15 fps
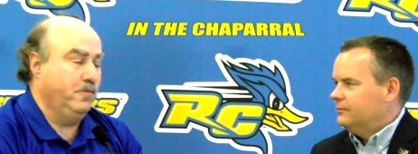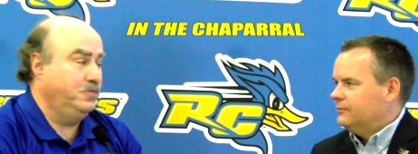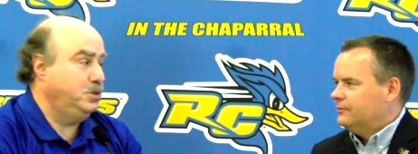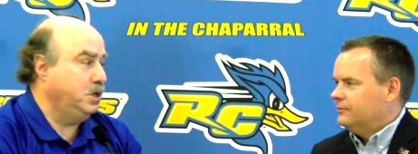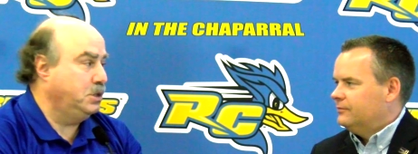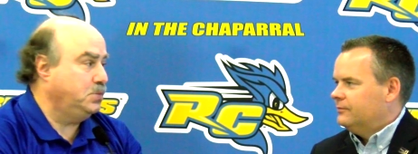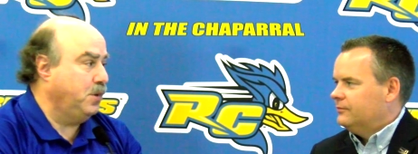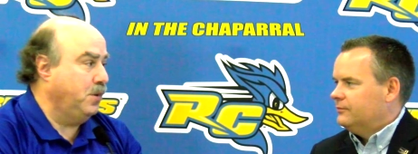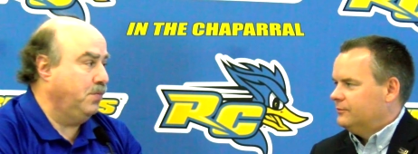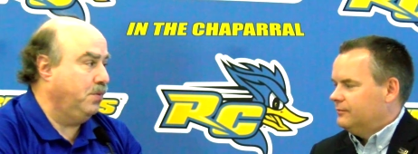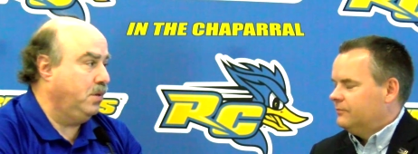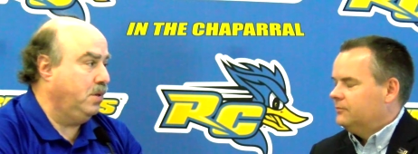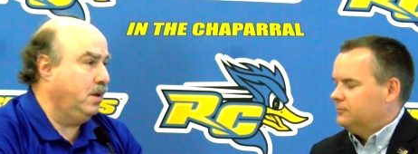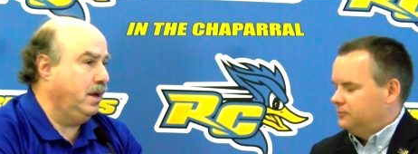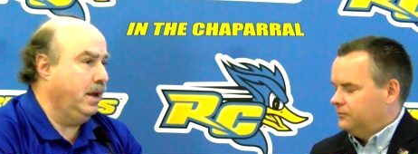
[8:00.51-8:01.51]
Speaker 1: have just been
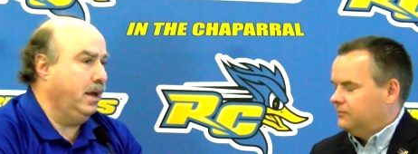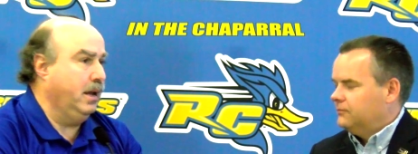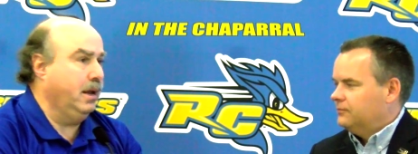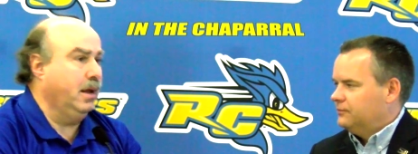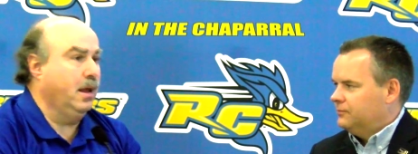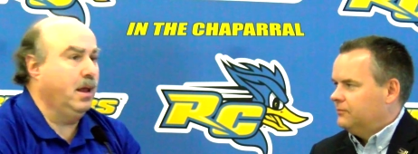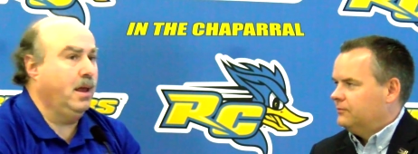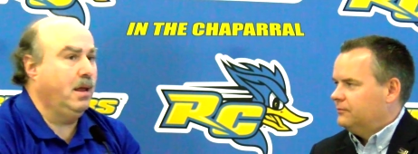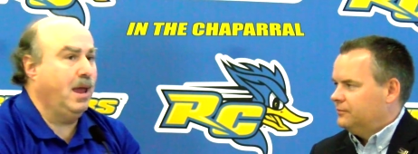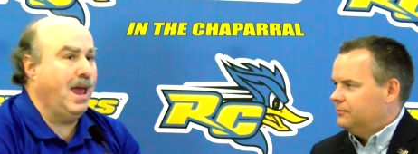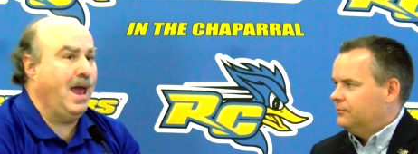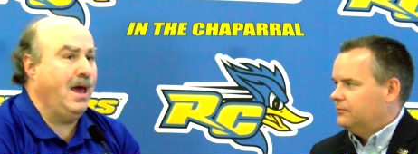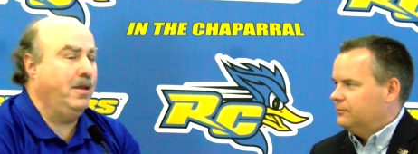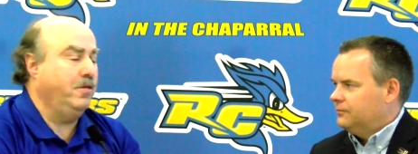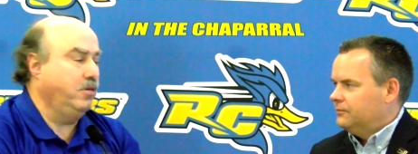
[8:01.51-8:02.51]
playing
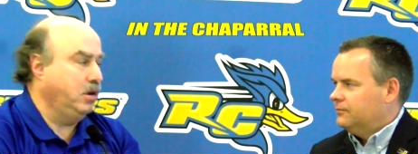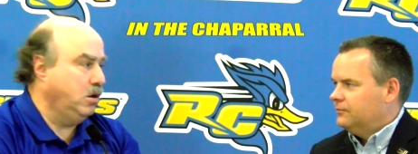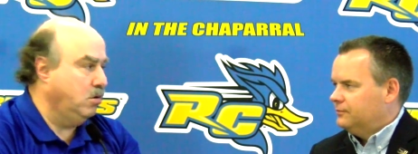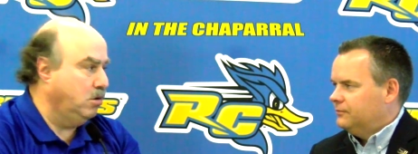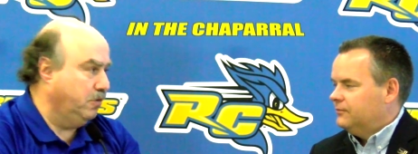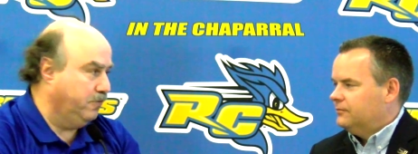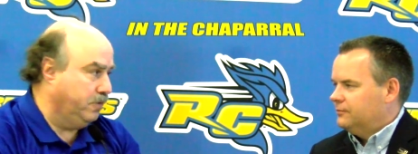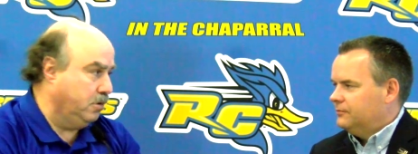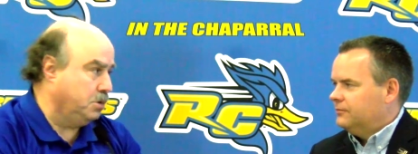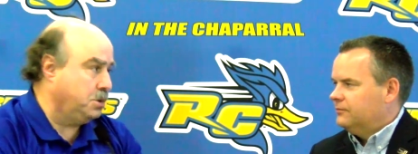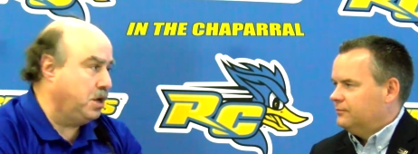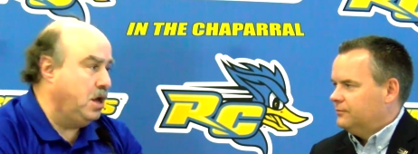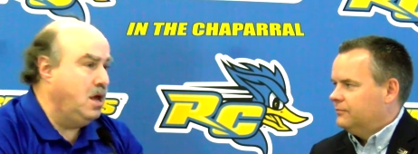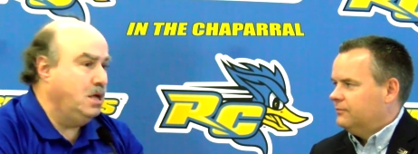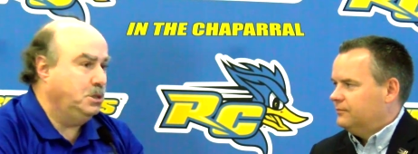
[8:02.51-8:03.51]
out of the universe.
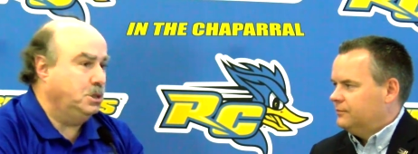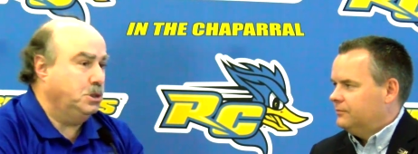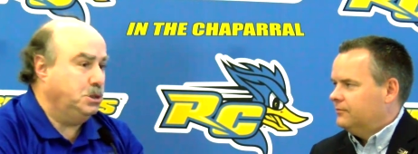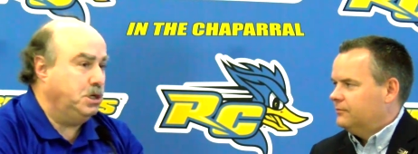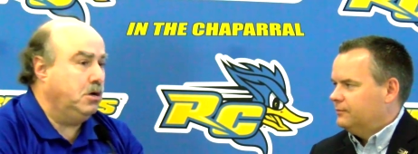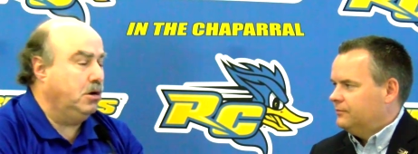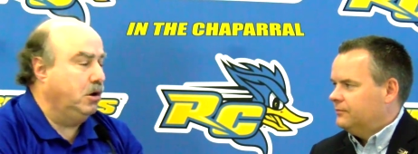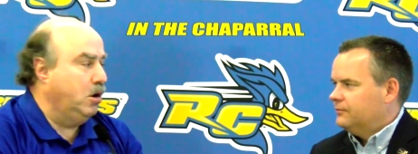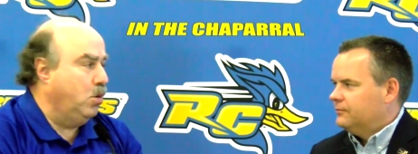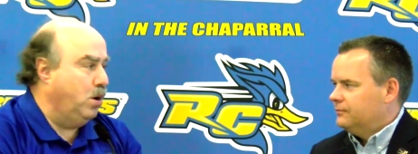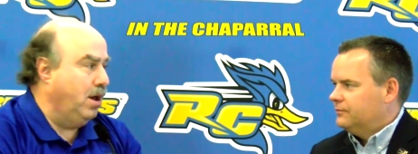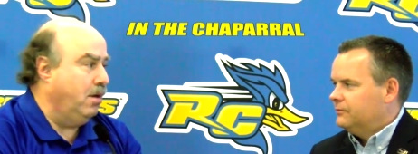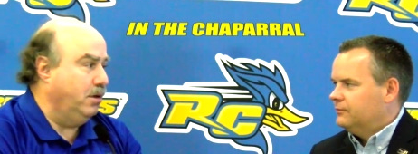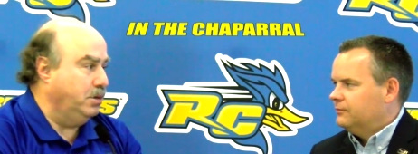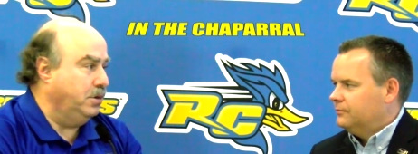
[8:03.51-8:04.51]
Jazeer
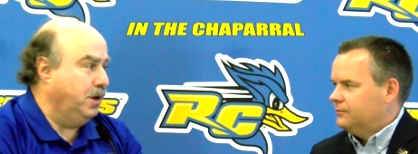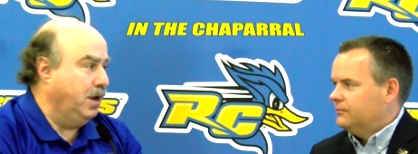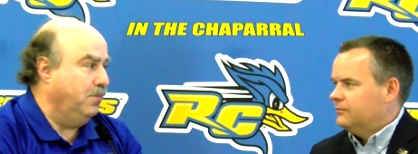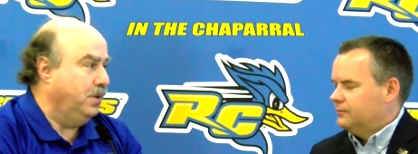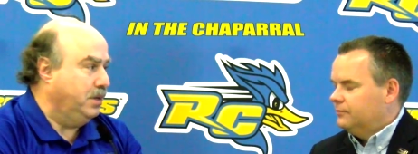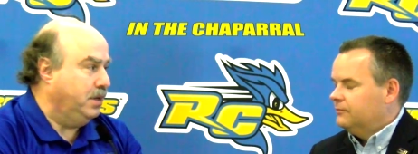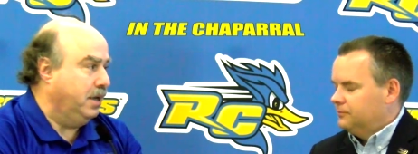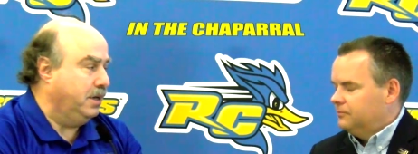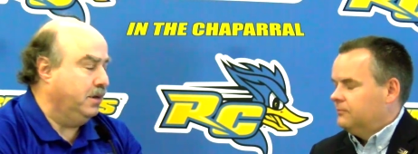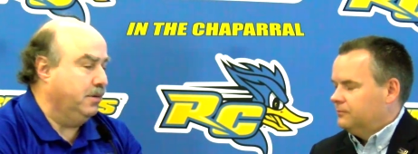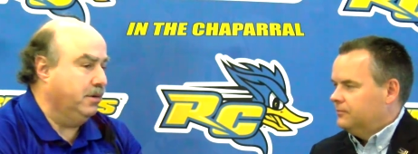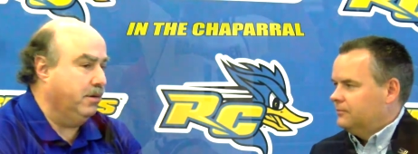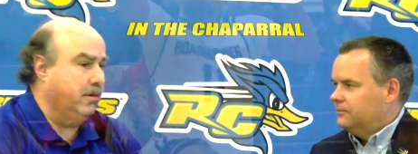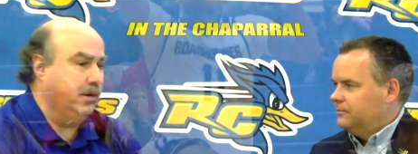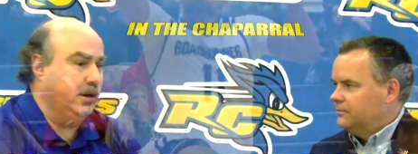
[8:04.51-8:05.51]
Noel, in, in,
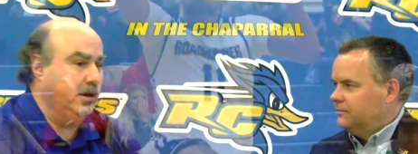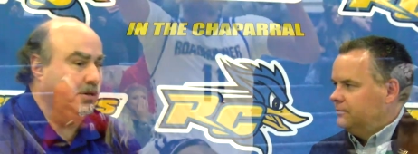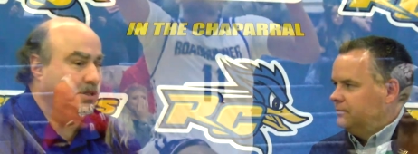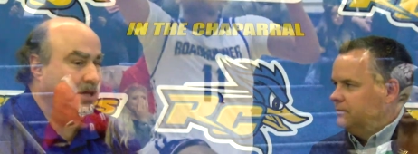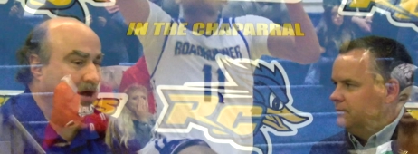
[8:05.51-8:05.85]
particular, you know, he's